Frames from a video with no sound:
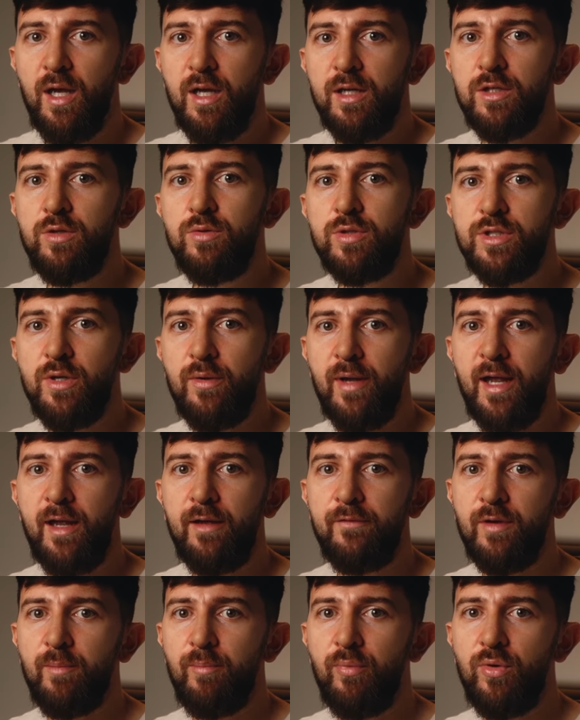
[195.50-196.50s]
You also
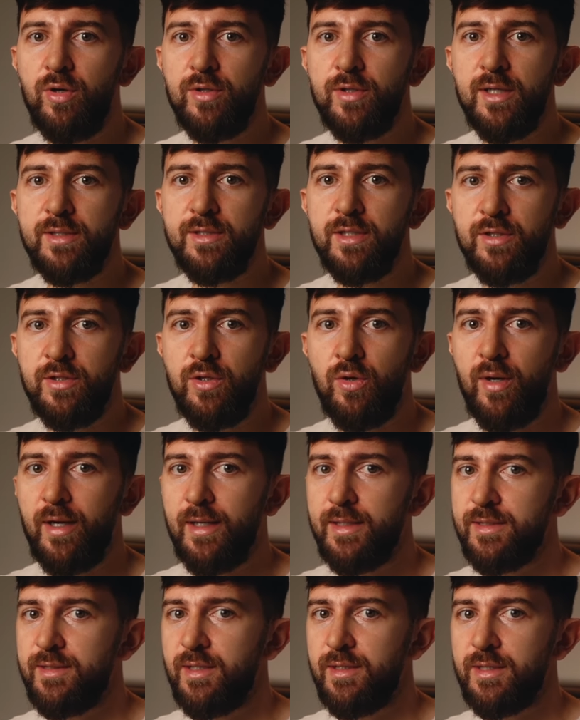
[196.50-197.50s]
have product not
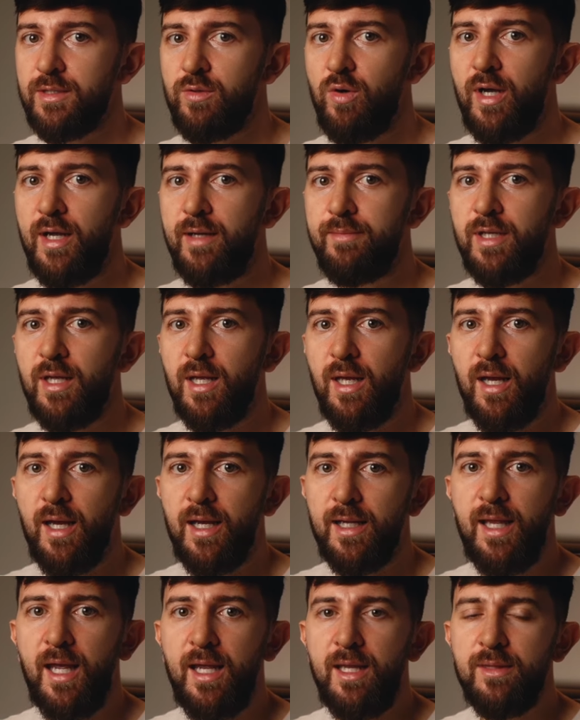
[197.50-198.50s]
as described.
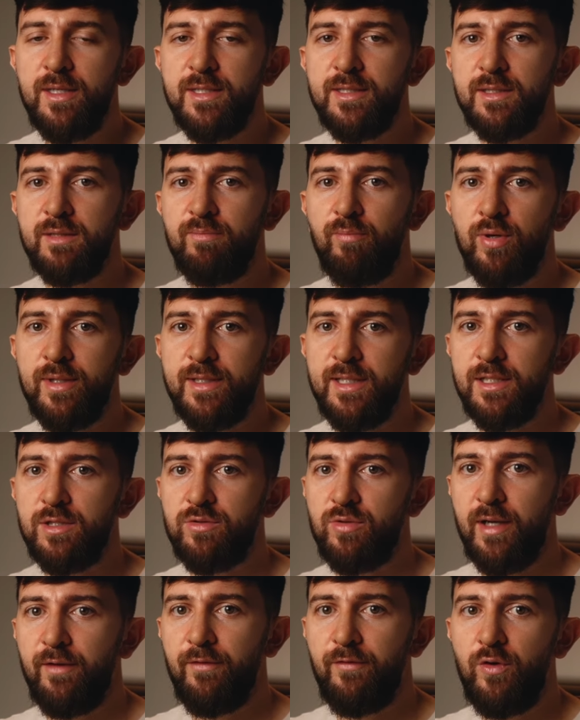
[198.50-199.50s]
Again, this is pretty
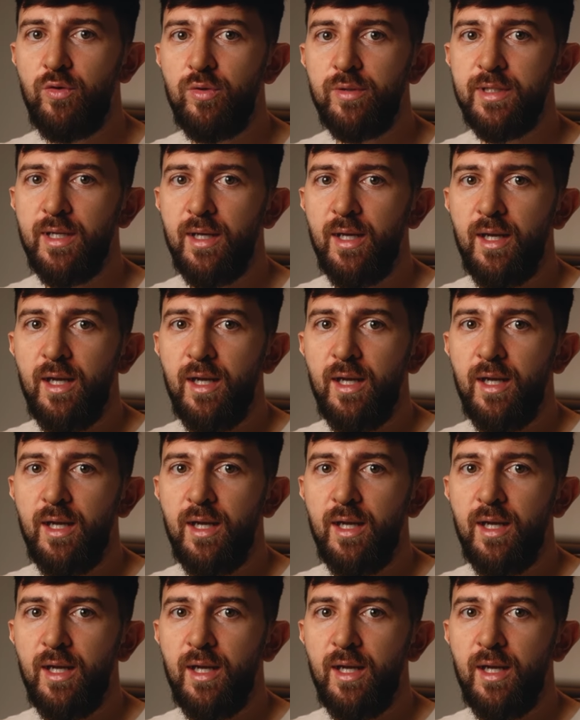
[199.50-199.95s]
straightforward.